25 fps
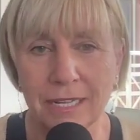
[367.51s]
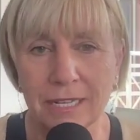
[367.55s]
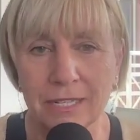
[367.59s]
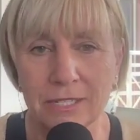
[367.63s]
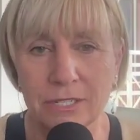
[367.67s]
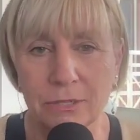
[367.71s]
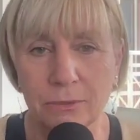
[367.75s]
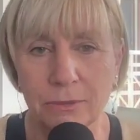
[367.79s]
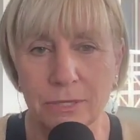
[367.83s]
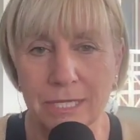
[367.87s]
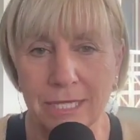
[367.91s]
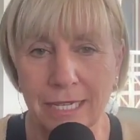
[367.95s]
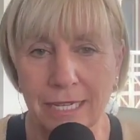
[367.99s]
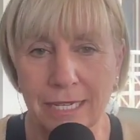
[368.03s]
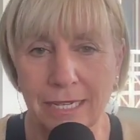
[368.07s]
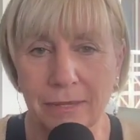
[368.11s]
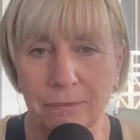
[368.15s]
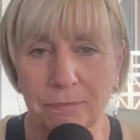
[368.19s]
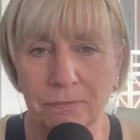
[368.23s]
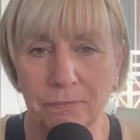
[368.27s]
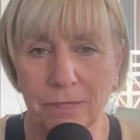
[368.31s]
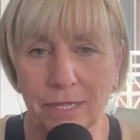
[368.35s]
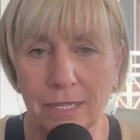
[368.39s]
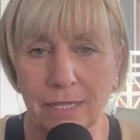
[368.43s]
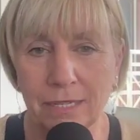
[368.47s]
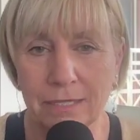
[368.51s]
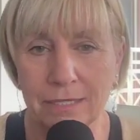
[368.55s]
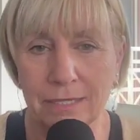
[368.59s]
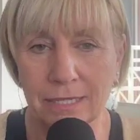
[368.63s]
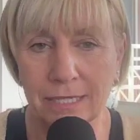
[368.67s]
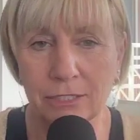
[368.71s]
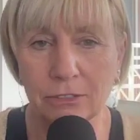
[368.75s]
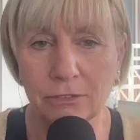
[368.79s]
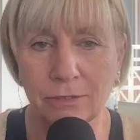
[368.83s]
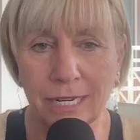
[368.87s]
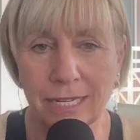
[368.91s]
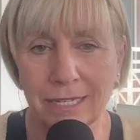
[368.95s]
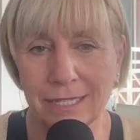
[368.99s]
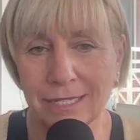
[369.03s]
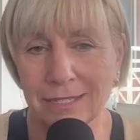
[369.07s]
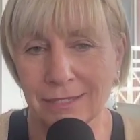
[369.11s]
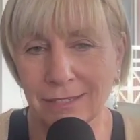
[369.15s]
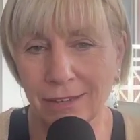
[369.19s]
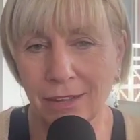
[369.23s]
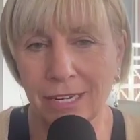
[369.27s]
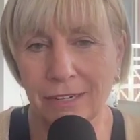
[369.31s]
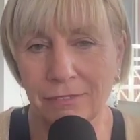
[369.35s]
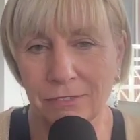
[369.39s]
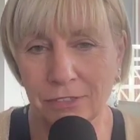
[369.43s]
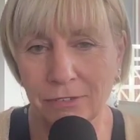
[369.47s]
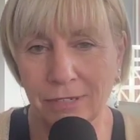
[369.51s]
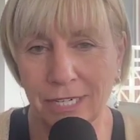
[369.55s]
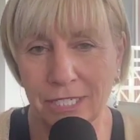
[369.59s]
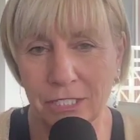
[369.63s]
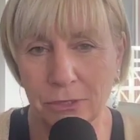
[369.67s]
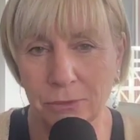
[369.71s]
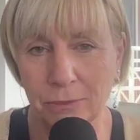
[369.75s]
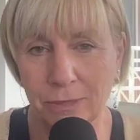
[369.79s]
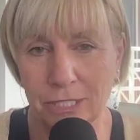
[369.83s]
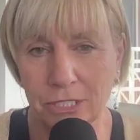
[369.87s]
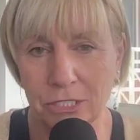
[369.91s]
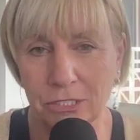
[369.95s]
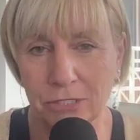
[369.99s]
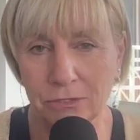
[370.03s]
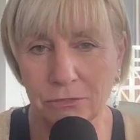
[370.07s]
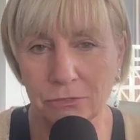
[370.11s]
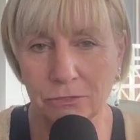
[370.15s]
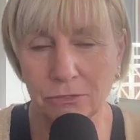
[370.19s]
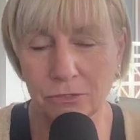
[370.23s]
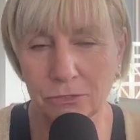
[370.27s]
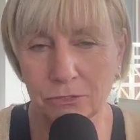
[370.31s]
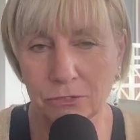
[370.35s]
So it's a, it's a, it's kind of a graduation